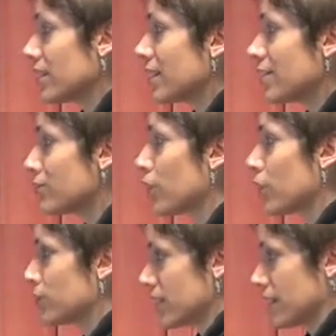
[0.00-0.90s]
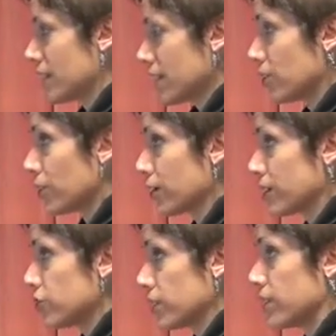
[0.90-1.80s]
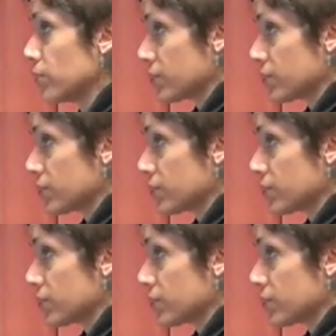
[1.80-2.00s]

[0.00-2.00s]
involved in hurting the cheetahs,